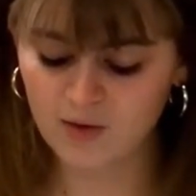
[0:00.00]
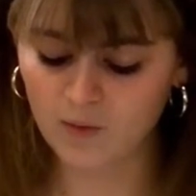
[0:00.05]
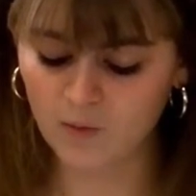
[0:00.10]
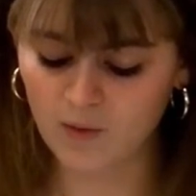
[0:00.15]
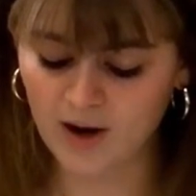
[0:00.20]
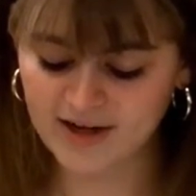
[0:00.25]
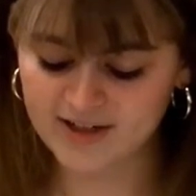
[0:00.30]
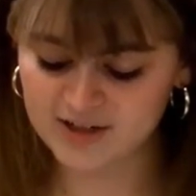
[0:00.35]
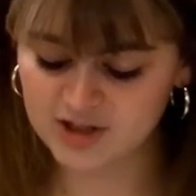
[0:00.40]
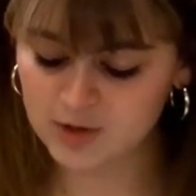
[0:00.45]

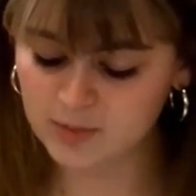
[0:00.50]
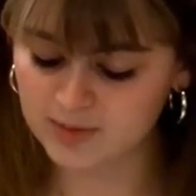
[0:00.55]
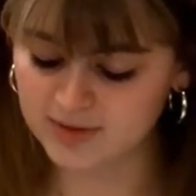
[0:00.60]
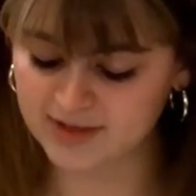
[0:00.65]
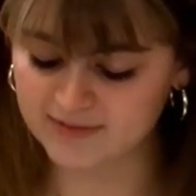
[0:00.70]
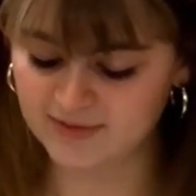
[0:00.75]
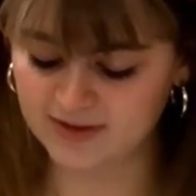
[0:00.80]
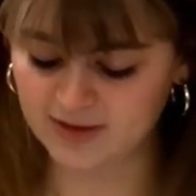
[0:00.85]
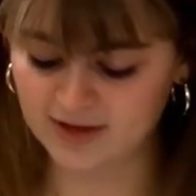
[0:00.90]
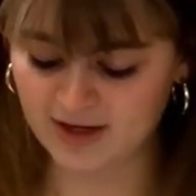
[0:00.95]
Why do you
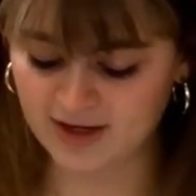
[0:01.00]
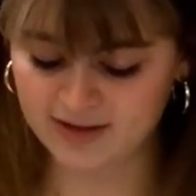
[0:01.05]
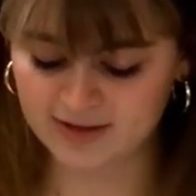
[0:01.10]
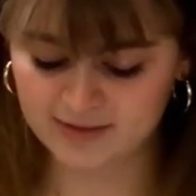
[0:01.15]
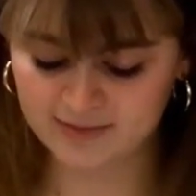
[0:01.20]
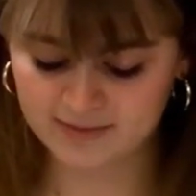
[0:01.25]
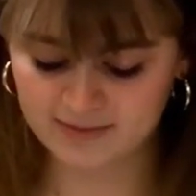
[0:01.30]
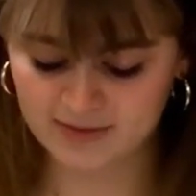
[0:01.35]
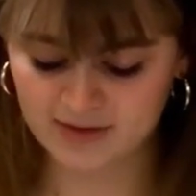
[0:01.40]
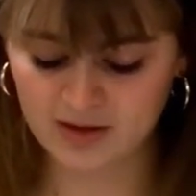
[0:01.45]
believe in God?
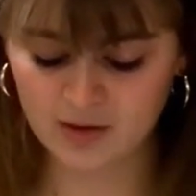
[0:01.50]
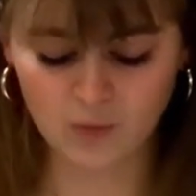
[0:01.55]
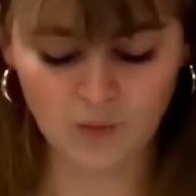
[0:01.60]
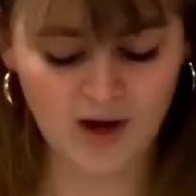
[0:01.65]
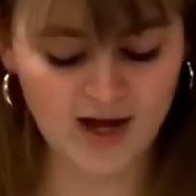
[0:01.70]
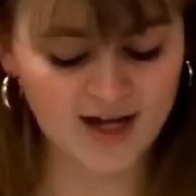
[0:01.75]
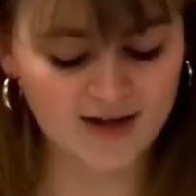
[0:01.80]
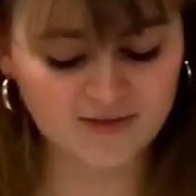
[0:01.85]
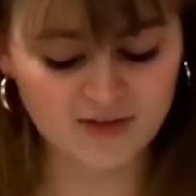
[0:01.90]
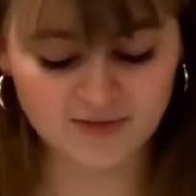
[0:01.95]

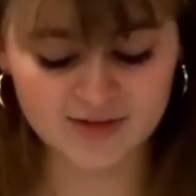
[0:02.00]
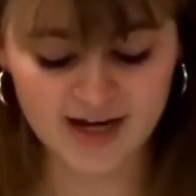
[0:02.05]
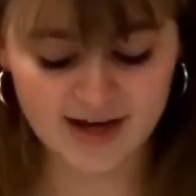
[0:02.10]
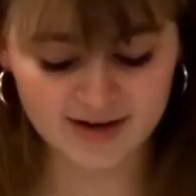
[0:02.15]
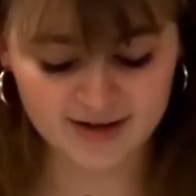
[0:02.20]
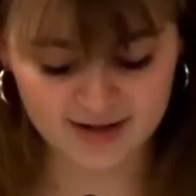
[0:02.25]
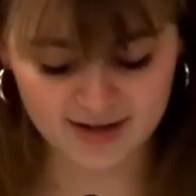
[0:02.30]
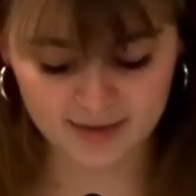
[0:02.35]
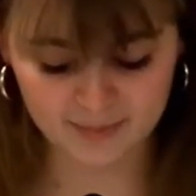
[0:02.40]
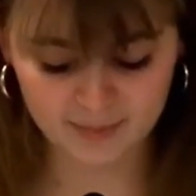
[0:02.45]
Why have you
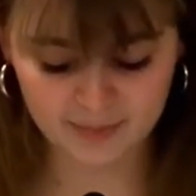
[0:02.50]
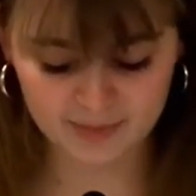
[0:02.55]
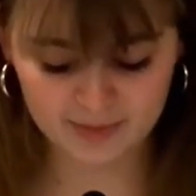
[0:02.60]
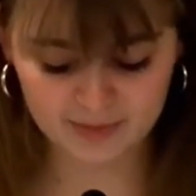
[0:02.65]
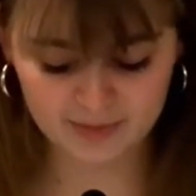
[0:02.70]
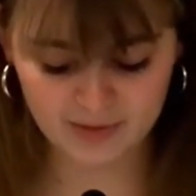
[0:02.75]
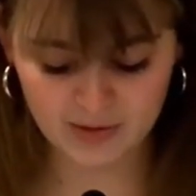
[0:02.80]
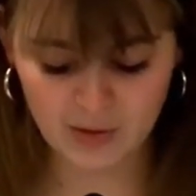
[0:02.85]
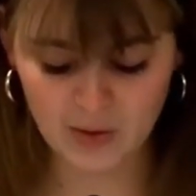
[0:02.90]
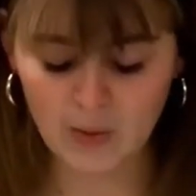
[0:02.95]
doubted Him?
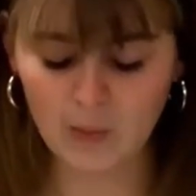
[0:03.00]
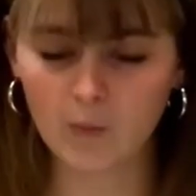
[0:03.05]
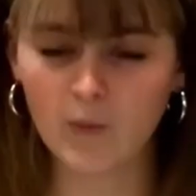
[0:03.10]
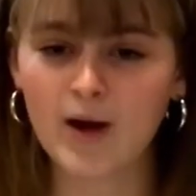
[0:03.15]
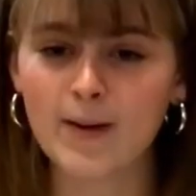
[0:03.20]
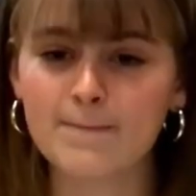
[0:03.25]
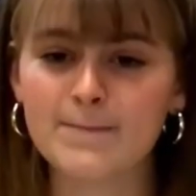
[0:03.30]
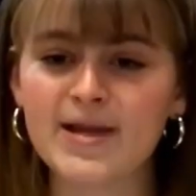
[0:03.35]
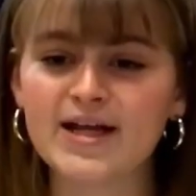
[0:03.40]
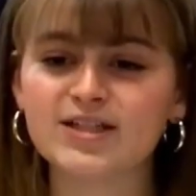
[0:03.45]

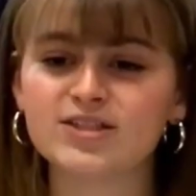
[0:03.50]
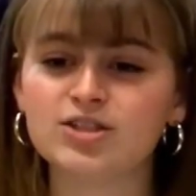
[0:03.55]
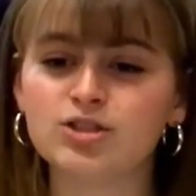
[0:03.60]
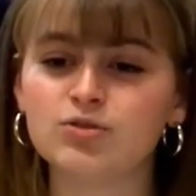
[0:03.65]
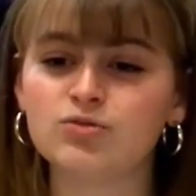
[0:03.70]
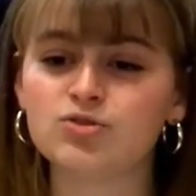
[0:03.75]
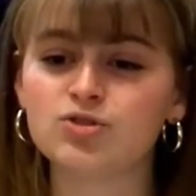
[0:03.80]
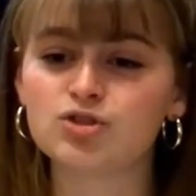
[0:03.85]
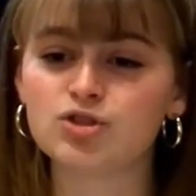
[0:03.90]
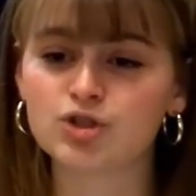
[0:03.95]
What makes
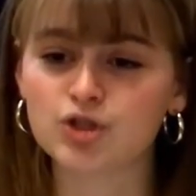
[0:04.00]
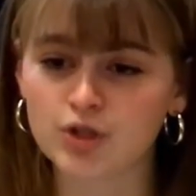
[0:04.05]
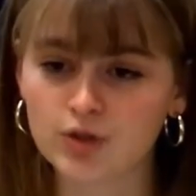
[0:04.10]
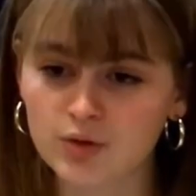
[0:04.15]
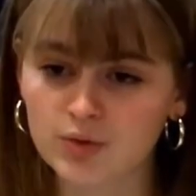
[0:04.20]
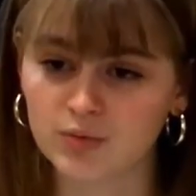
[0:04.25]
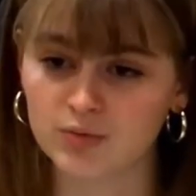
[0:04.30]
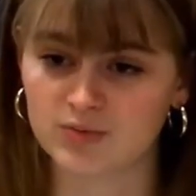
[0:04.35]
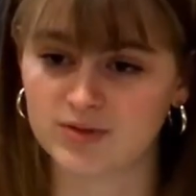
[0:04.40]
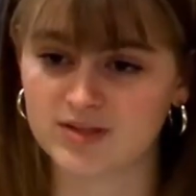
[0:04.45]
you
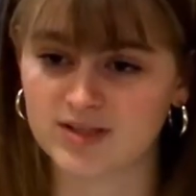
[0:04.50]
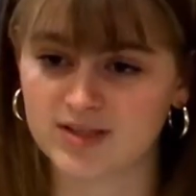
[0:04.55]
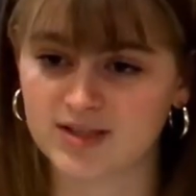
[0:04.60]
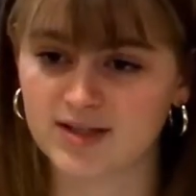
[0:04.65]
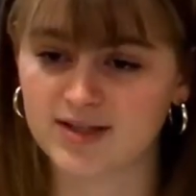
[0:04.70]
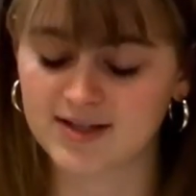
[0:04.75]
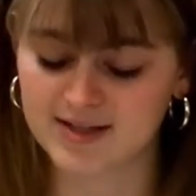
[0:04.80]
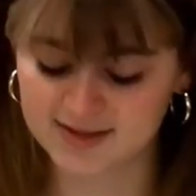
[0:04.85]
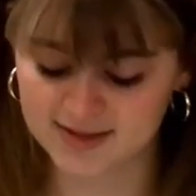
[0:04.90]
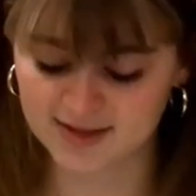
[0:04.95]

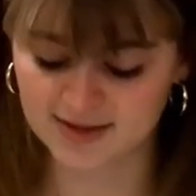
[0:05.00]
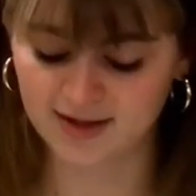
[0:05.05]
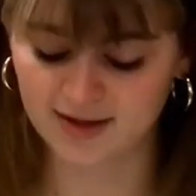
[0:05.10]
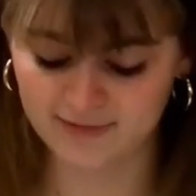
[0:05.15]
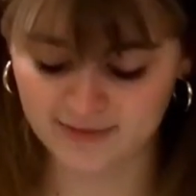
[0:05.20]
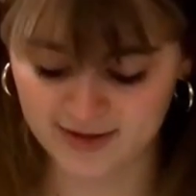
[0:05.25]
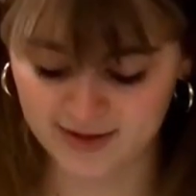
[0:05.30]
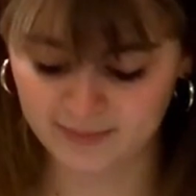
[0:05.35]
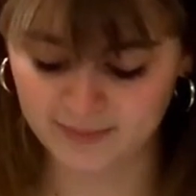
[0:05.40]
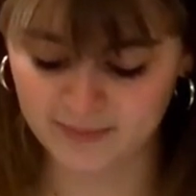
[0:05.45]
choose to
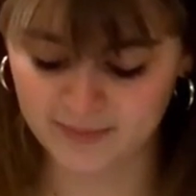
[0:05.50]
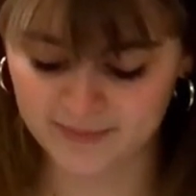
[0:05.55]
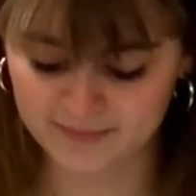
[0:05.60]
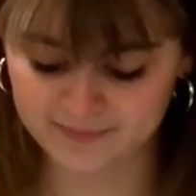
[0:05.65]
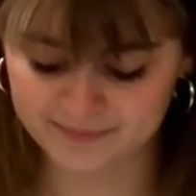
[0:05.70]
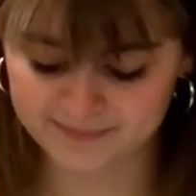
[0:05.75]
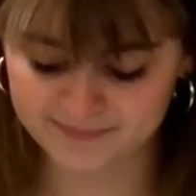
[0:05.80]
love Him?